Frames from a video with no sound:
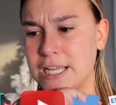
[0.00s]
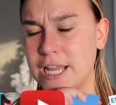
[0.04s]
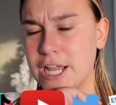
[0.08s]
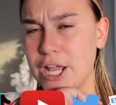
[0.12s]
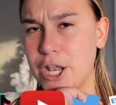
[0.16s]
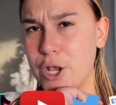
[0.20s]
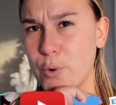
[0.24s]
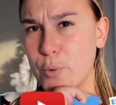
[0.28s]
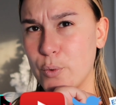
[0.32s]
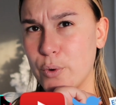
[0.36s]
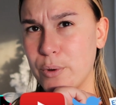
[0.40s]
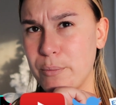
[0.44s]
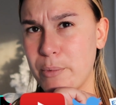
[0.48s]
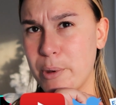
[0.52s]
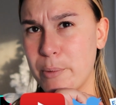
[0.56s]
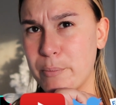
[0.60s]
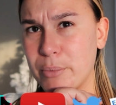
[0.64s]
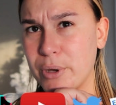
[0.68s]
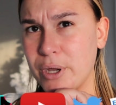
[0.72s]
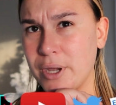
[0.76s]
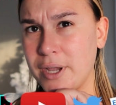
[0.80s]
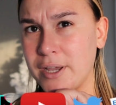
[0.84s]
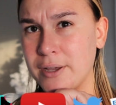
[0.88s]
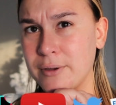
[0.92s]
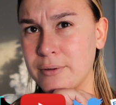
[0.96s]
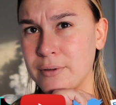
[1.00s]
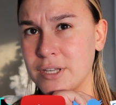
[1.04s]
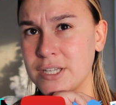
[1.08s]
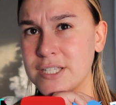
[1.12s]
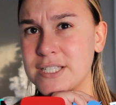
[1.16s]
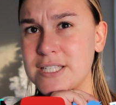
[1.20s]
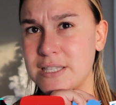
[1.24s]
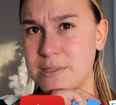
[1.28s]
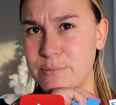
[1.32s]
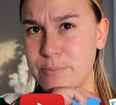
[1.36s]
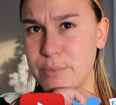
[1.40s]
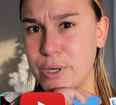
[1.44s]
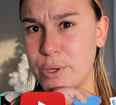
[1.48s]
I don't remember
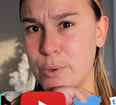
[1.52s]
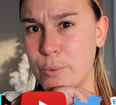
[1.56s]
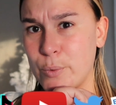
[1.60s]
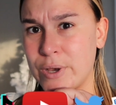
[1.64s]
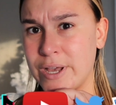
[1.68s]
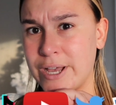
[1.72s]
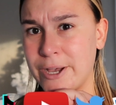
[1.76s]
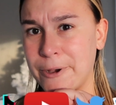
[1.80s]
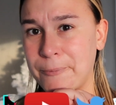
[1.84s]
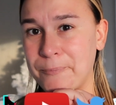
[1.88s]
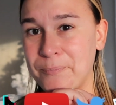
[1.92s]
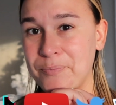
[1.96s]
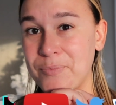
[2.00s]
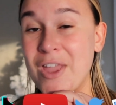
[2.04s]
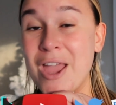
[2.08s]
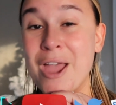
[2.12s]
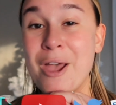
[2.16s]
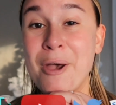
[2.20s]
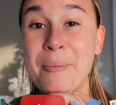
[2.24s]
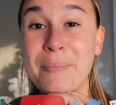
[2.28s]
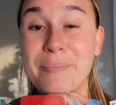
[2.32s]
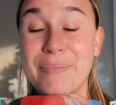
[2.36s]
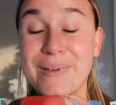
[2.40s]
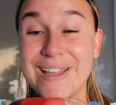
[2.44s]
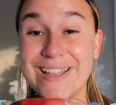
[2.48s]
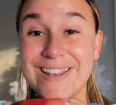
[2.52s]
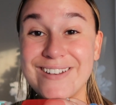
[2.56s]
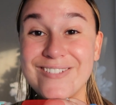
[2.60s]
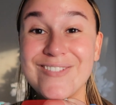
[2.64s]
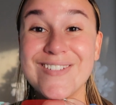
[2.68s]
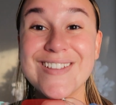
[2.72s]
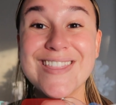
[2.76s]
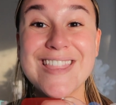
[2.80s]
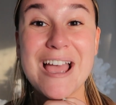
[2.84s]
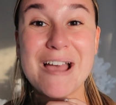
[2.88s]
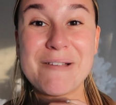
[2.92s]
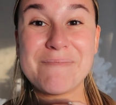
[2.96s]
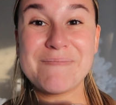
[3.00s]
because it's been a while. But
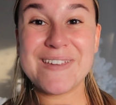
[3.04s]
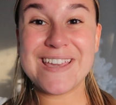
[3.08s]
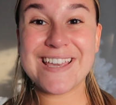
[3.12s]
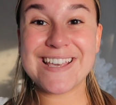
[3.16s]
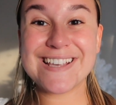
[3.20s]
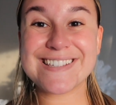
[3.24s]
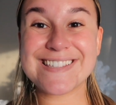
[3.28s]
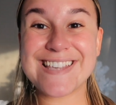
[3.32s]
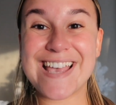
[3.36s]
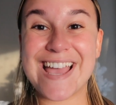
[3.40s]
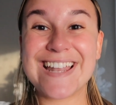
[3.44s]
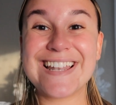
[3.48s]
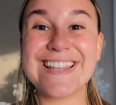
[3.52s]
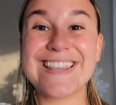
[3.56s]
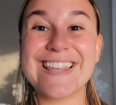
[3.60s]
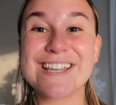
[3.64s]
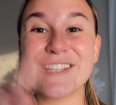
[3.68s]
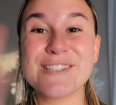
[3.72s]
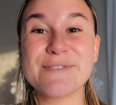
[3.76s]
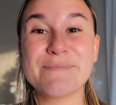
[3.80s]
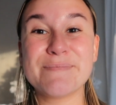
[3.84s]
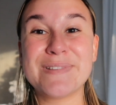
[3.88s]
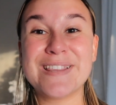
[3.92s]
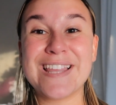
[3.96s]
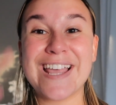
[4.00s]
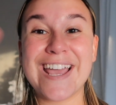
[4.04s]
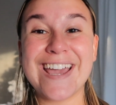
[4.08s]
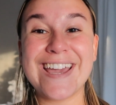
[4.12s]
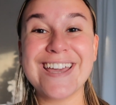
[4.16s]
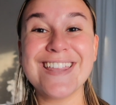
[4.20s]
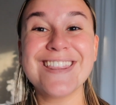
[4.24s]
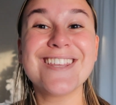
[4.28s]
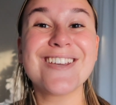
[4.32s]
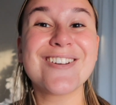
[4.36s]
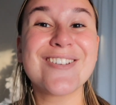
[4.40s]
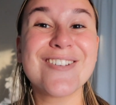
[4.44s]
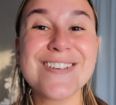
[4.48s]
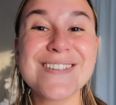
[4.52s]
with that being said, let's play
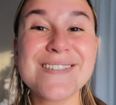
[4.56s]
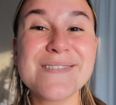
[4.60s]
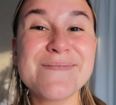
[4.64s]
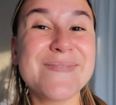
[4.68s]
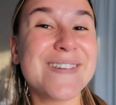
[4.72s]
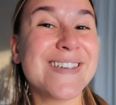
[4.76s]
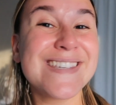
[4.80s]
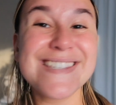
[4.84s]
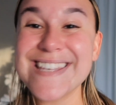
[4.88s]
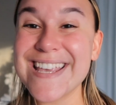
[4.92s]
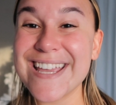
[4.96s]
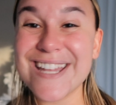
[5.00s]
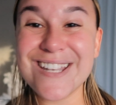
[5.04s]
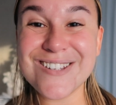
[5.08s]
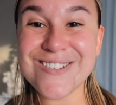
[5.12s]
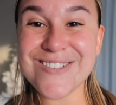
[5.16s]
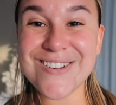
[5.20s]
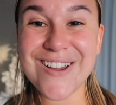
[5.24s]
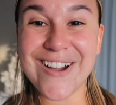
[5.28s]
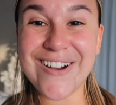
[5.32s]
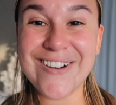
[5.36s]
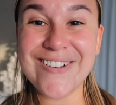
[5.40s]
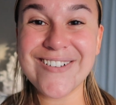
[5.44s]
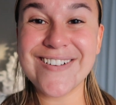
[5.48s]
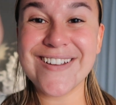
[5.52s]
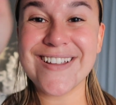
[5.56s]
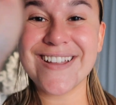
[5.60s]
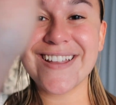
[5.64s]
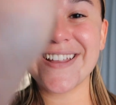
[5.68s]
the Christmas intro.